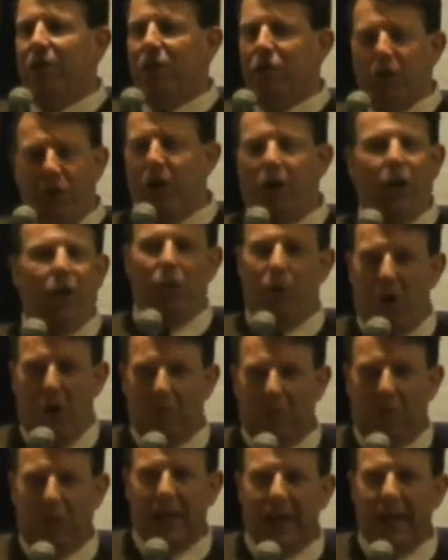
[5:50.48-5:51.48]
Don't call the wrong
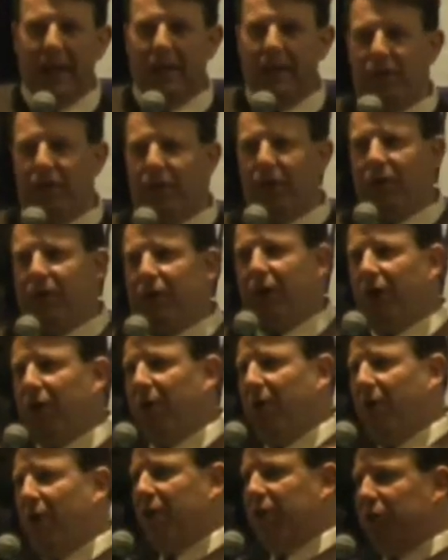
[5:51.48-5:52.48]
player. Don't call the
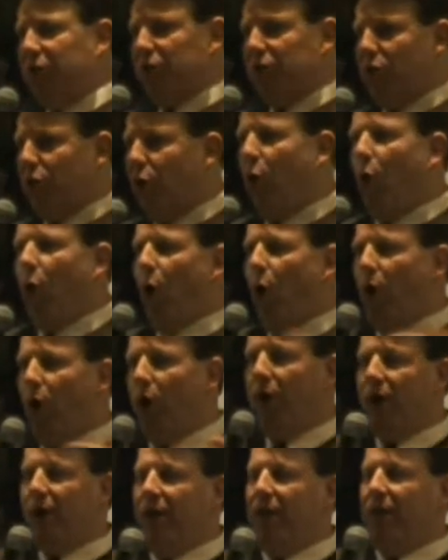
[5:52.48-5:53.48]
wrong
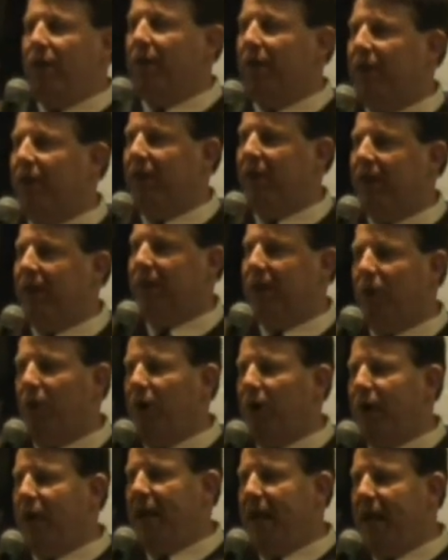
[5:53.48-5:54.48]
score. The
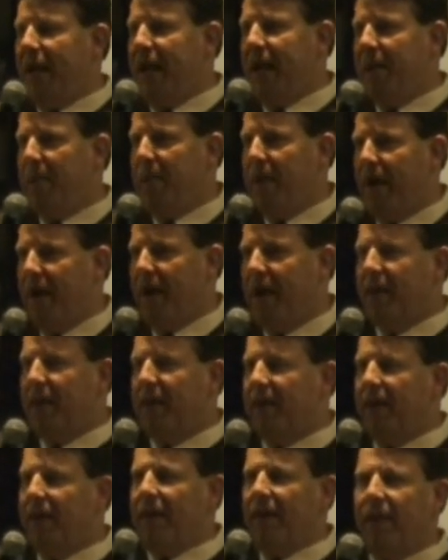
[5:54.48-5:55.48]
wrong name.
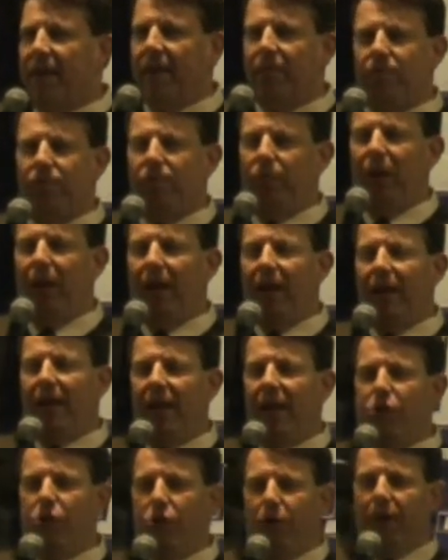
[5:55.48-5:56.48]
That play in
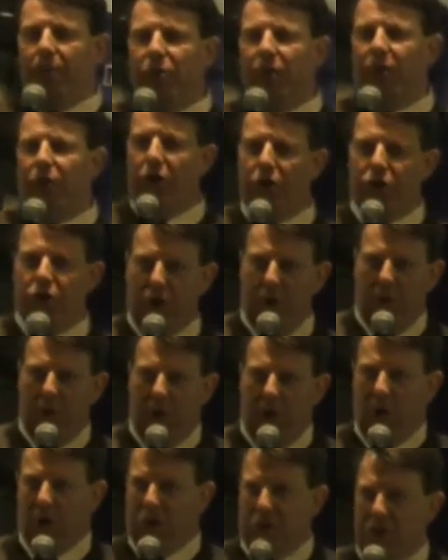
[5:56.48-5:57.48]
LSU game several years ago when the
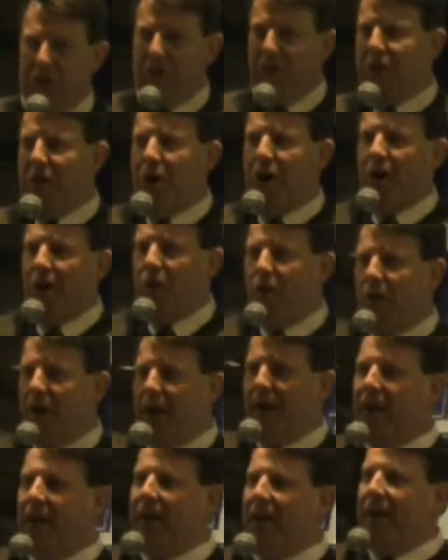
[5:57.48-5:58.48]
ball was tipped and caught and went
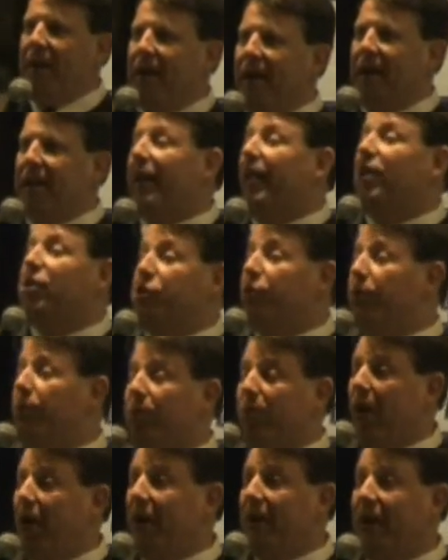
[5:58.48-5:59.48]
in. The LSU
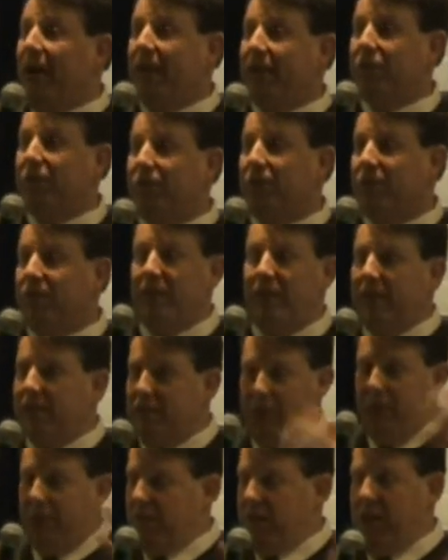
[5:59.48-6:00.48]
broadcaster,
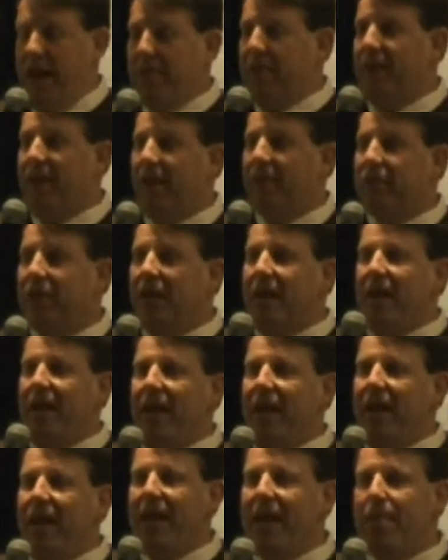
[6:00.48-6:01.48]
it's going to happen to him.
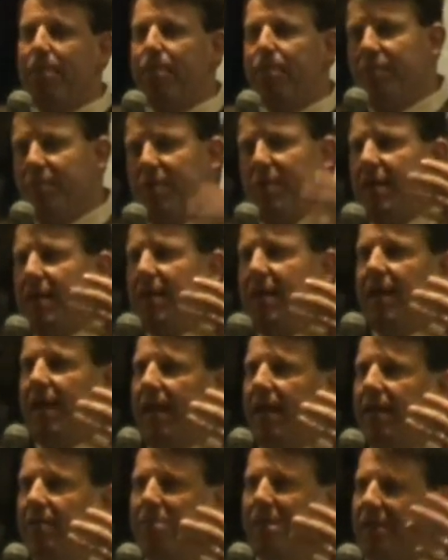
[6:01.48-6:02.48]
He
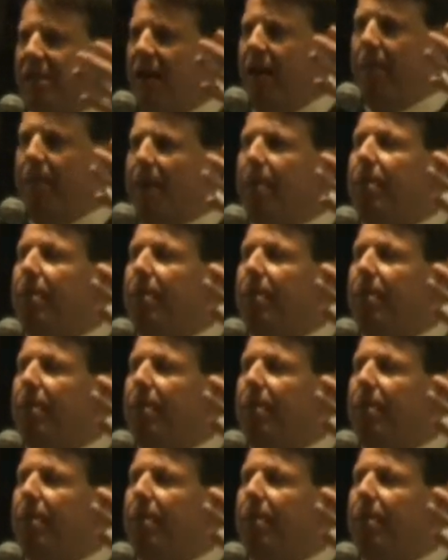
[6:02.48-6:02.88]
picked up